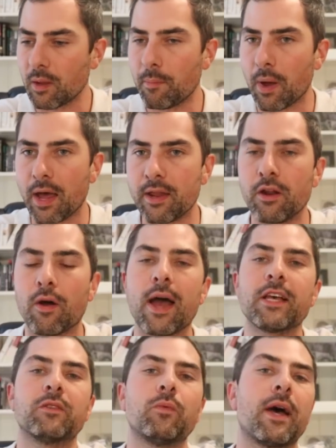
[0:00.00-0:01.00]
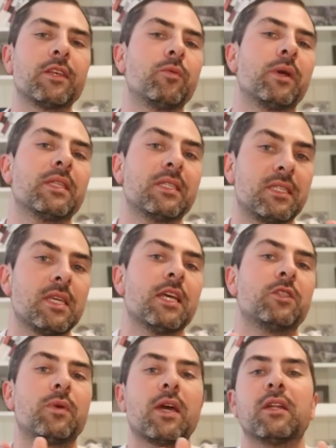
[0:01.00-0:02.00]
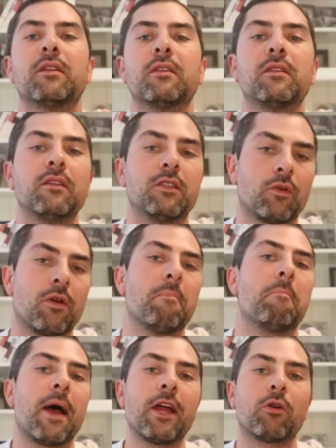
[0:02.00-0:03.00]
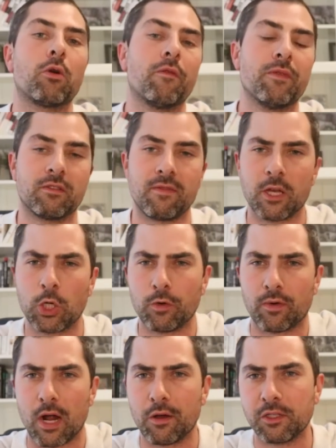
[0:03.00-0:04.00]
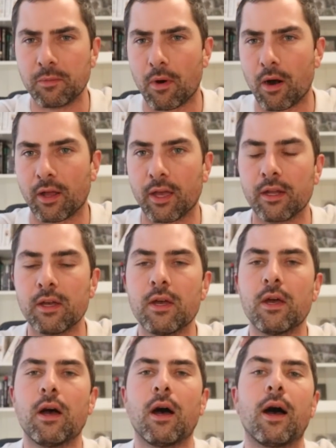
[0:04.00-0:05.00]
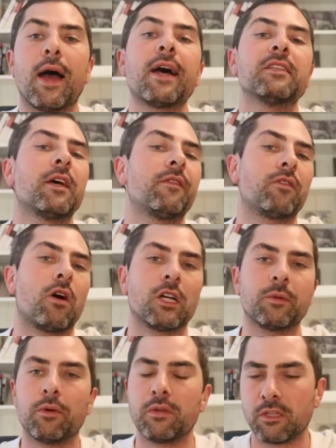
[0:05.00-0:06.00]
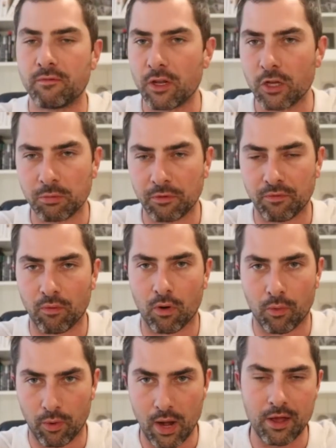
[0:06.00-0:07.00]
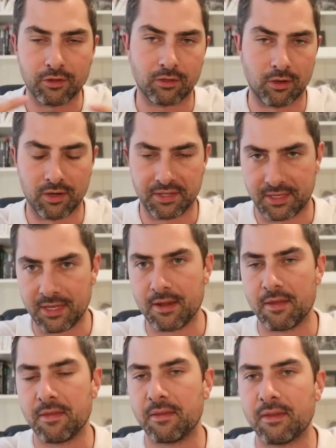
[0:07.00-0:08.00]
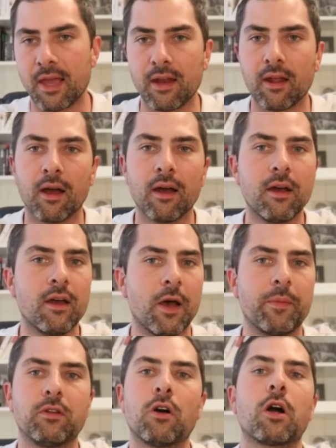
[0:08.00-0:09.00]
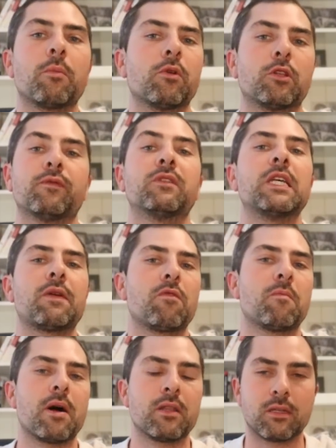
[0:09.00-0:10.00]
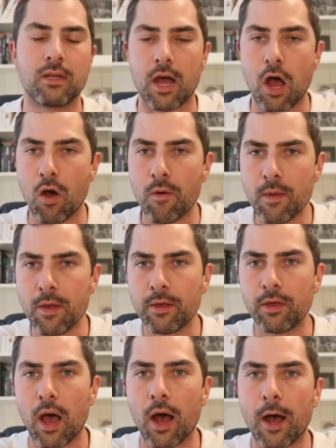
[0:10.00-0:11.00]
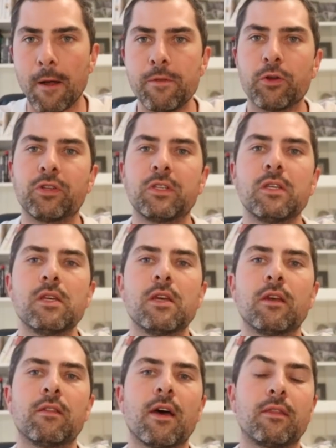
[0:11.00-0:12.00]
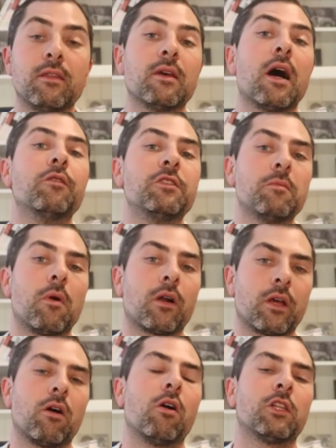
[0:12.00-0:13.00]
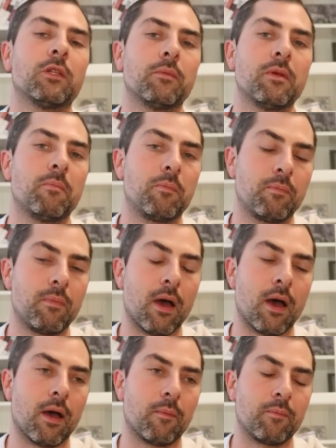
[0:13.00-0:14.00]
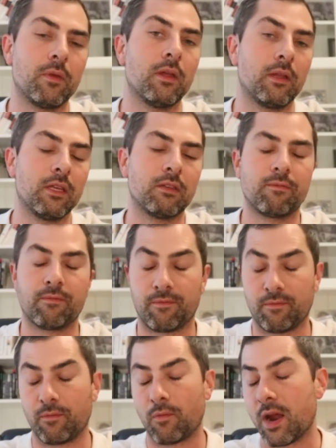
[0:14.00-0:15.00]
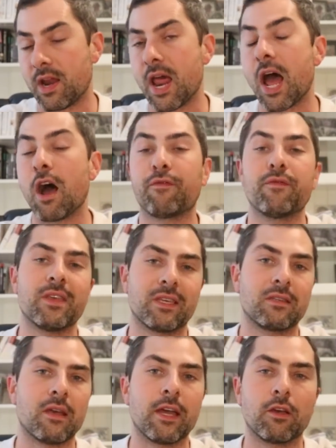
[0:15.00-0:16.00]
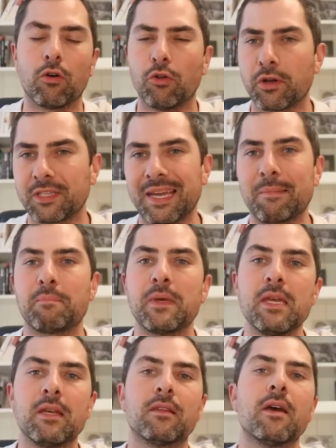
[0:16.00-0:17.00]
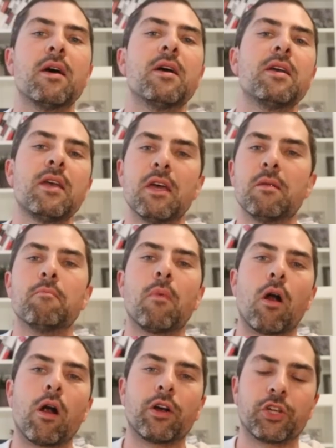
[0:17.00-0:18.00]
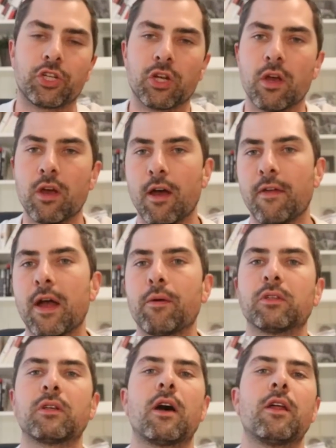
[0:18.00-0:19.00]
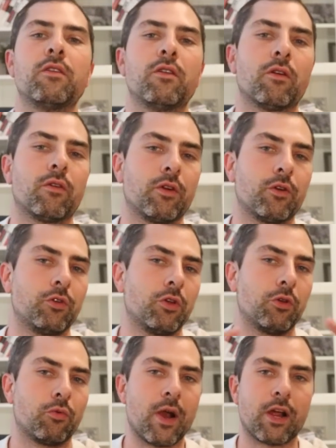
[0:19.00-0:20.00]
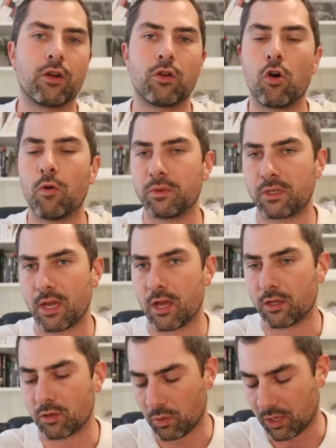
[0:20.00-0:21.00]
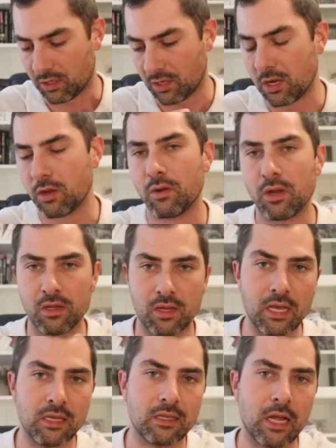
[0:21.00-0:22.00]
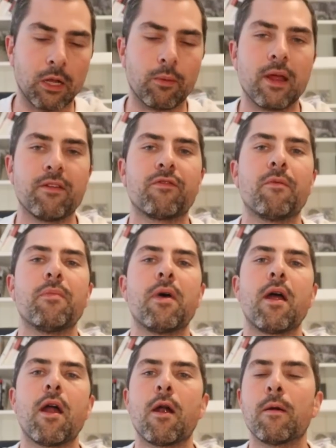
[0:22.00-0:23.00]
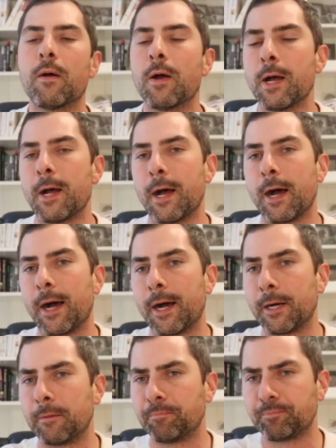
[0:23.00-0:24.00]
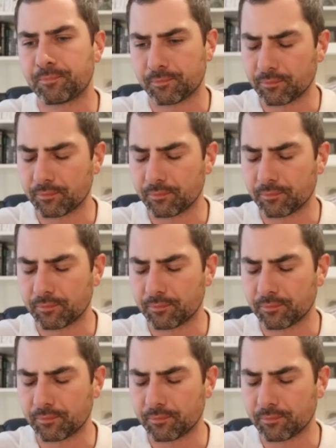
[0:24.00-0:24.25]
but you know, as as we can see, as we get into the sort of micro of this Vancouver housing market, uh, as I've talked about in these videos before, we're now starting to see it in the data. I've been talking about this for several months now. Uh, you're seeing that the housing market ultimately, uh, at least right now for this cycle, looks like it peaked in March. Uh, that was kind of your, your, you know, your record home sales. We continue to decelerate from there. Um,